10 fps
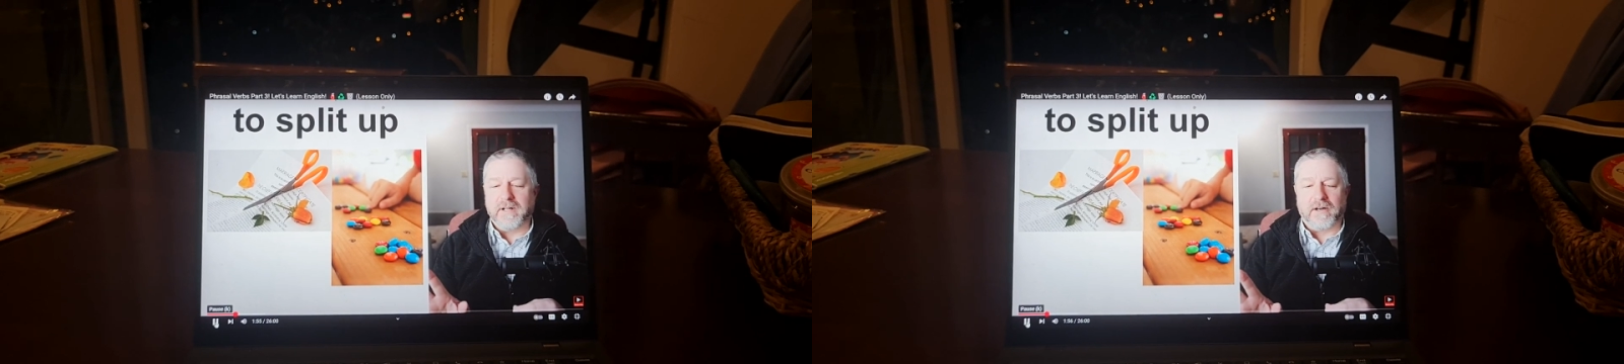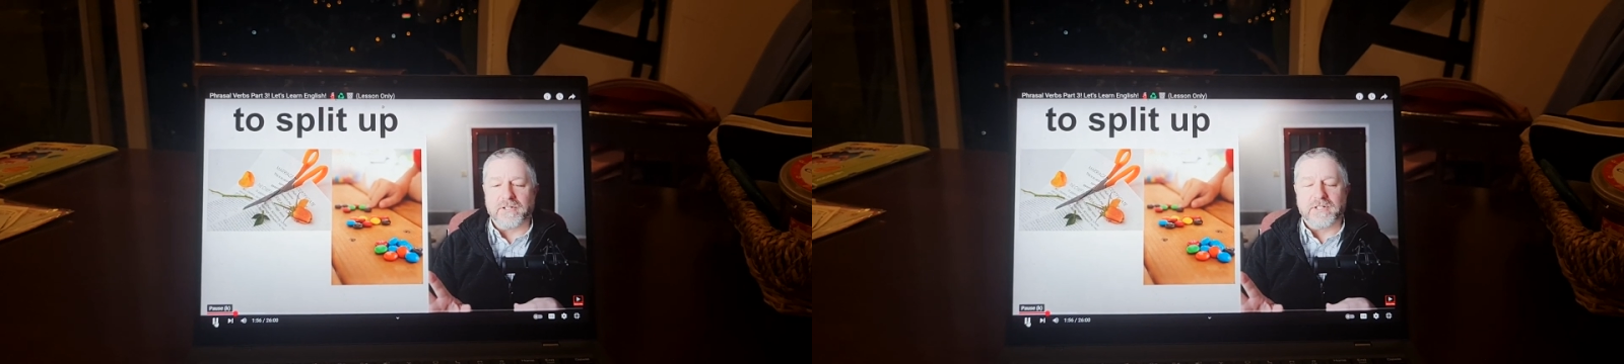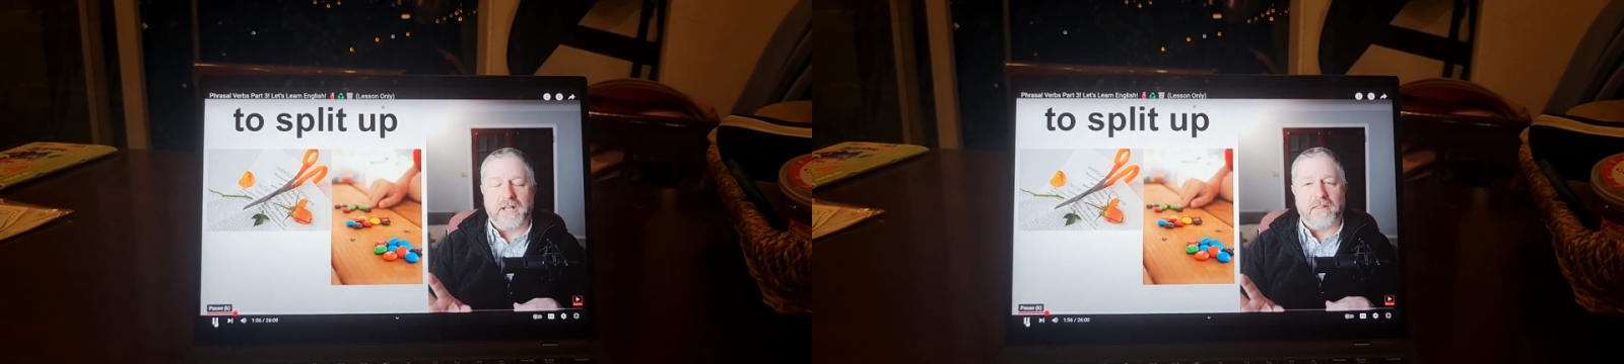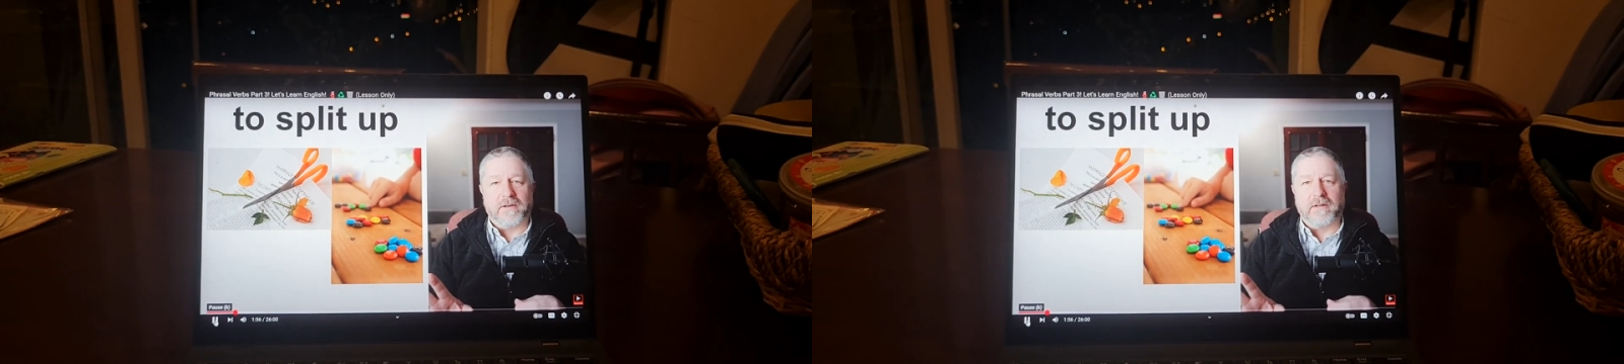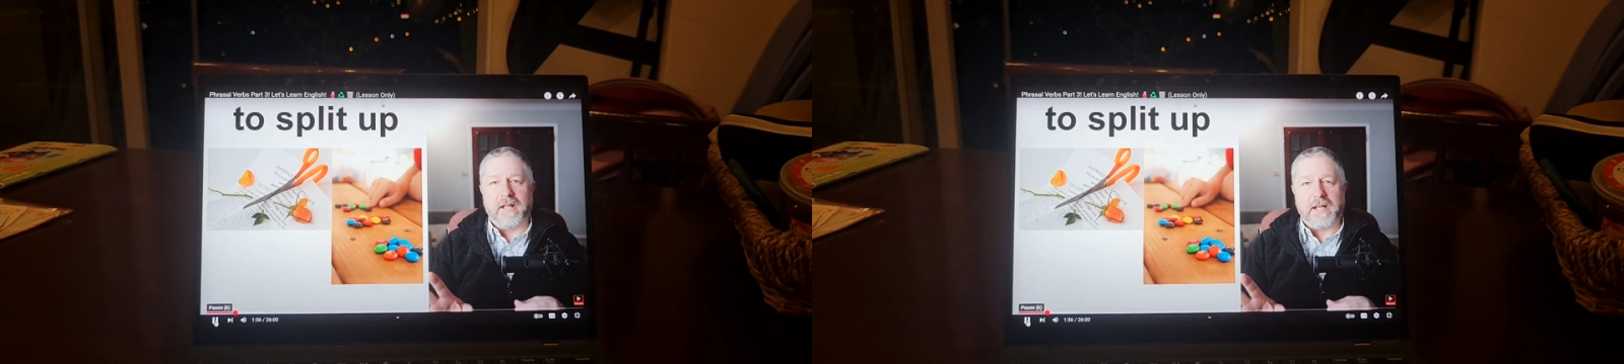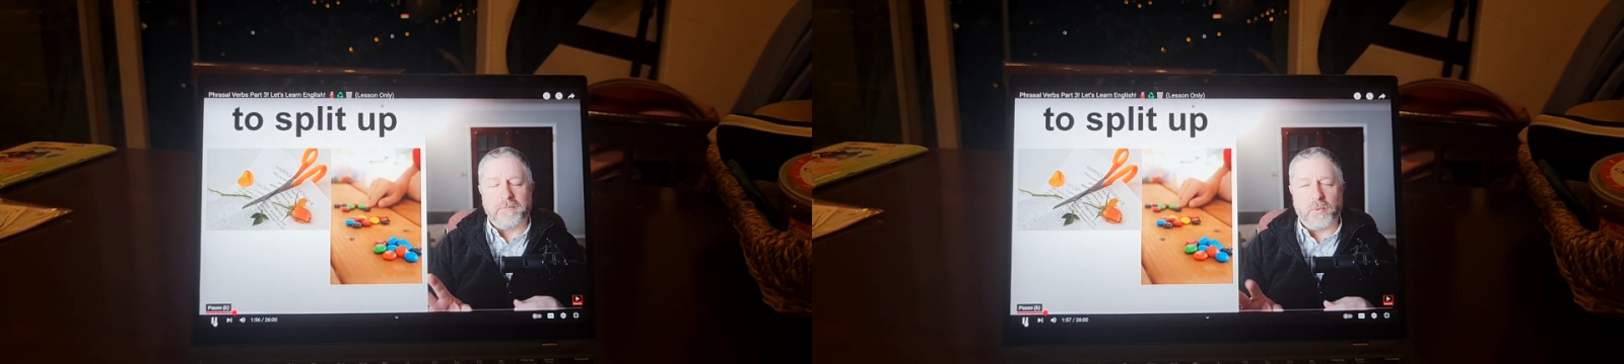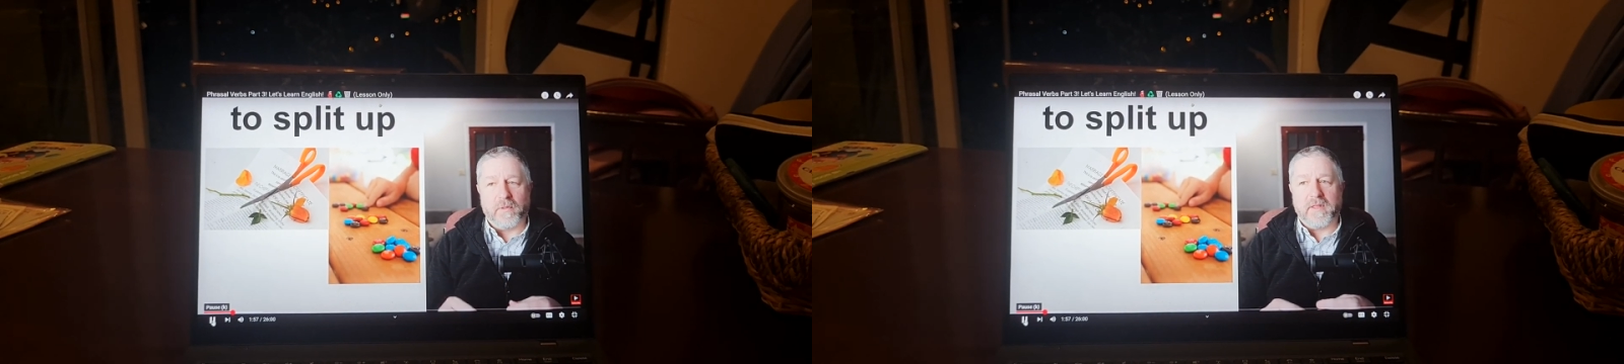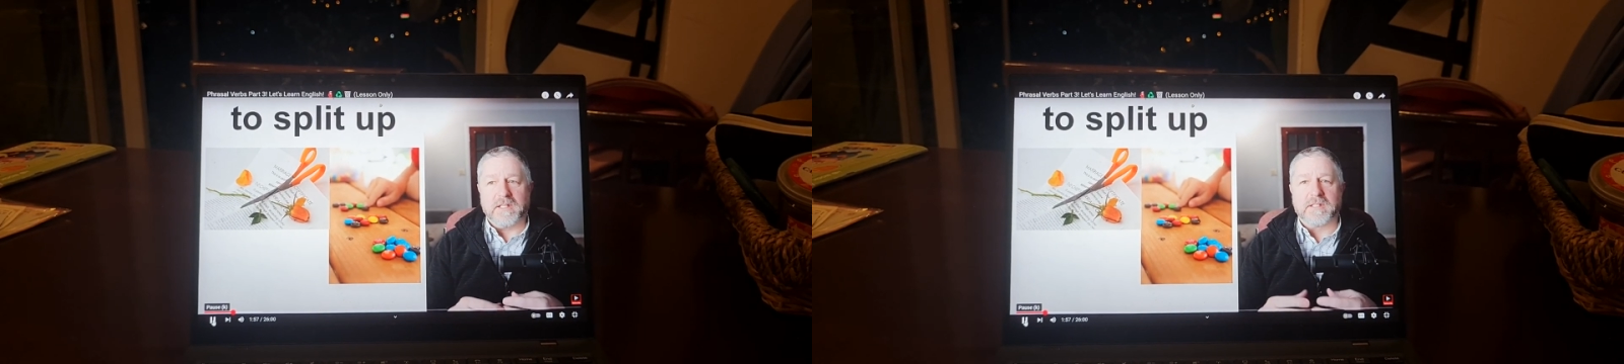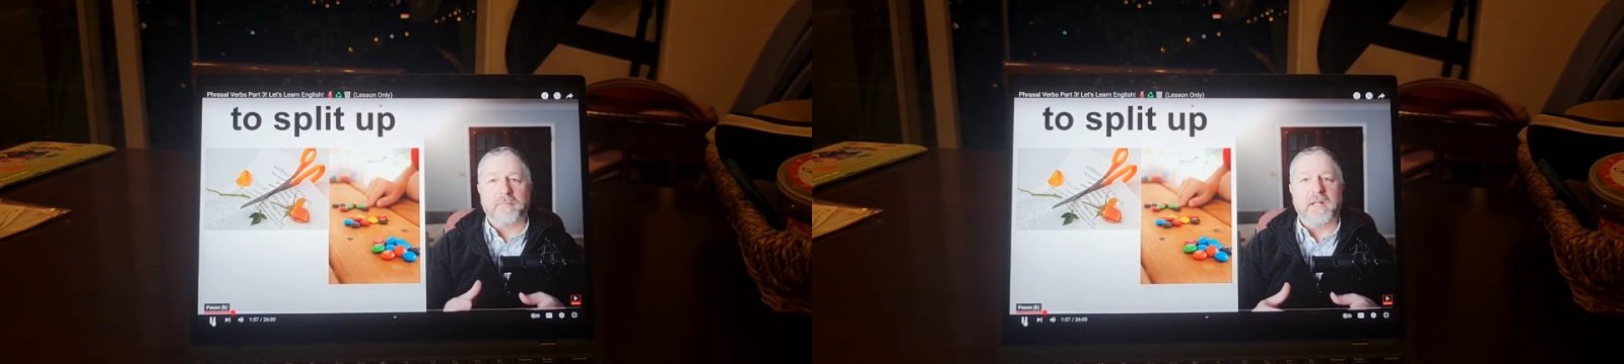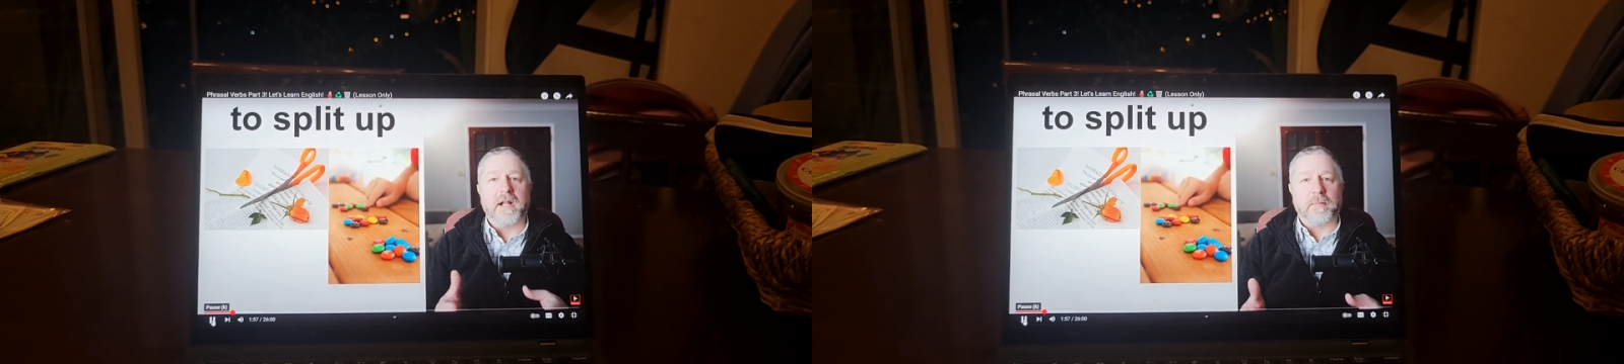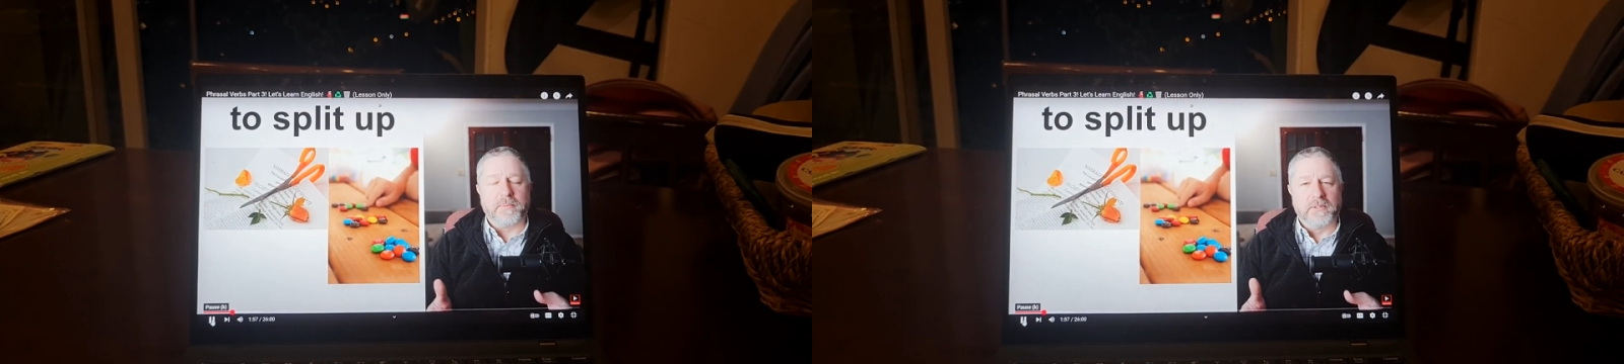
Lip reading: and Frida together anymore.